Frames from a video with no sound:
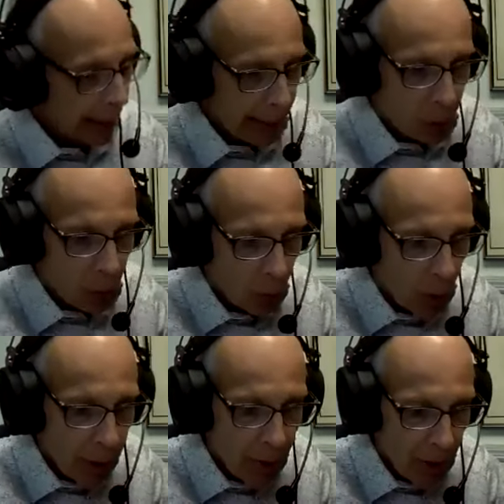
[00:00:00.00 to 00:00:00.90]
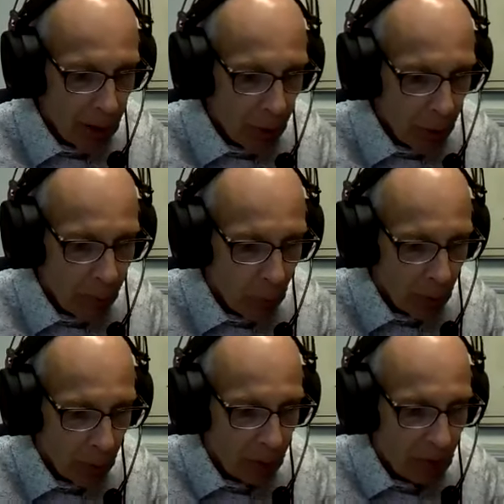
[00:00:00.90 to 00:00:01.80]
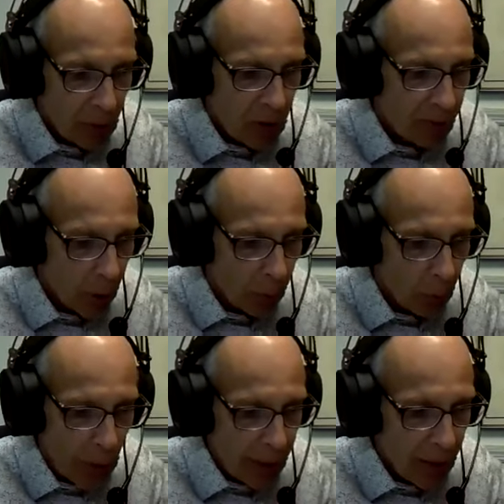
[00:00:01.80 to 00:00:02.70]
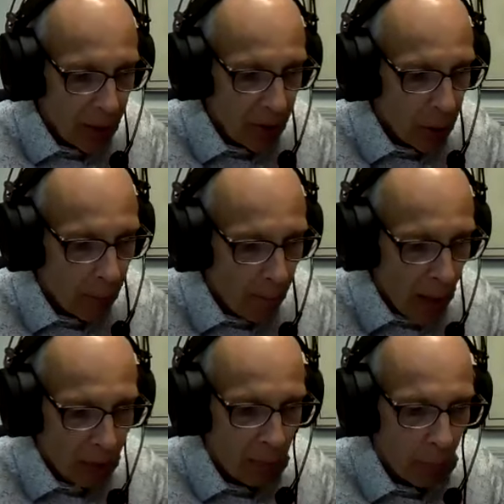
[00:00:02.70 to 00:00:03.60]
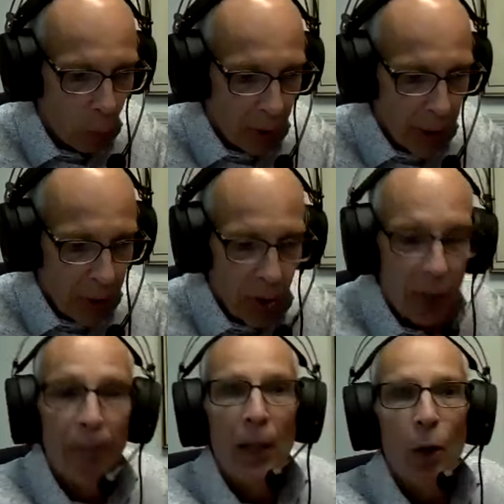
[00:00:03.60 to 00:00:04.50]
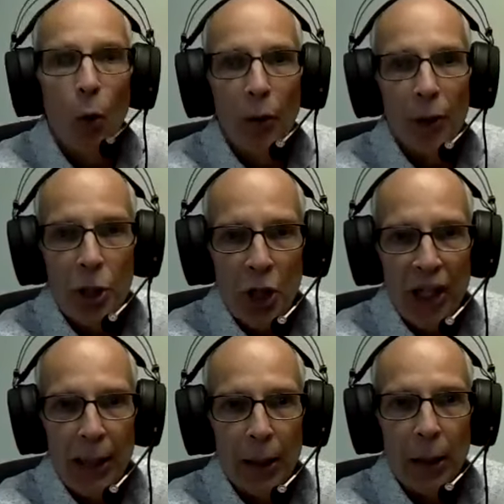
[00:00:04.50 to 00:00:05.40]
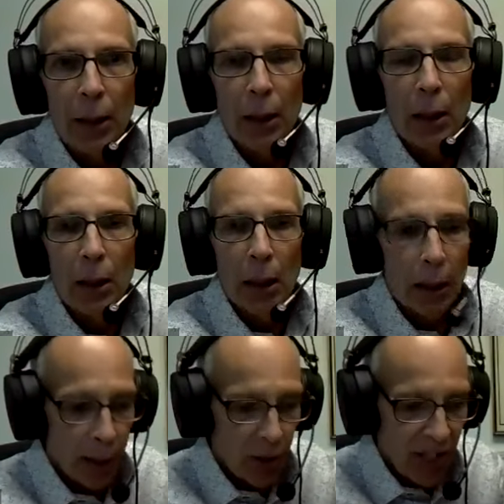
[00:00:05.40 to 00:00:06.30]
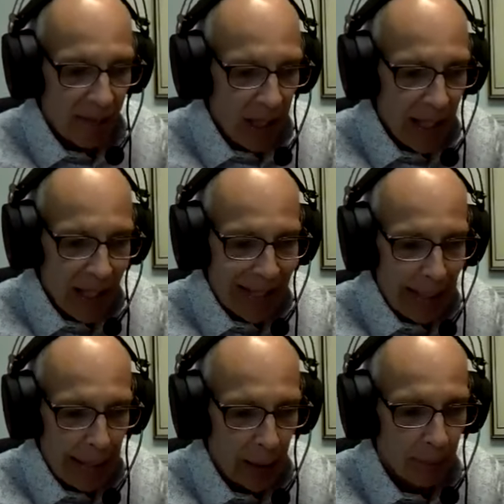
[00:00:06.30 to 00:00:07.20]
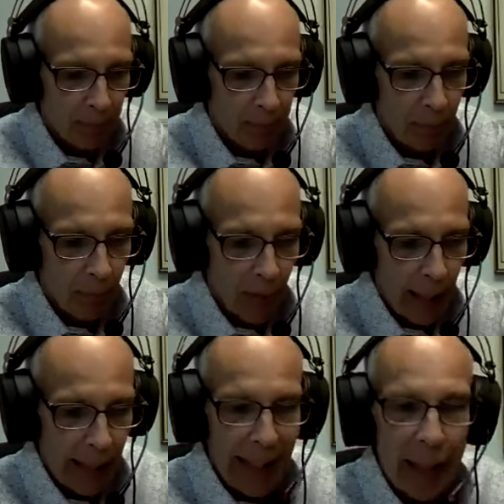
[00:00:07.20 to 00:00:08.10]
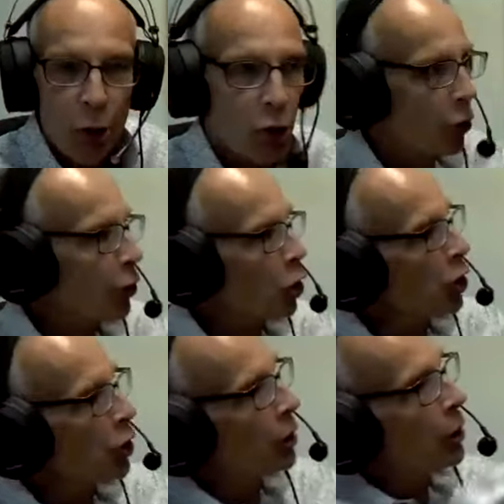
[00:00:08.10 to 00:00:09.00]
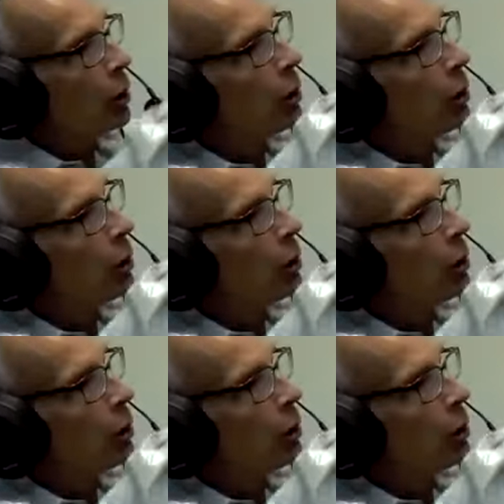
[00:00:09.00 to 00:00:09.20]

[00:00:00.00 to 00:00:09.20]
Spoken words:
It crosses, well, first of all, rectus femoris, origin, 17. Insertion.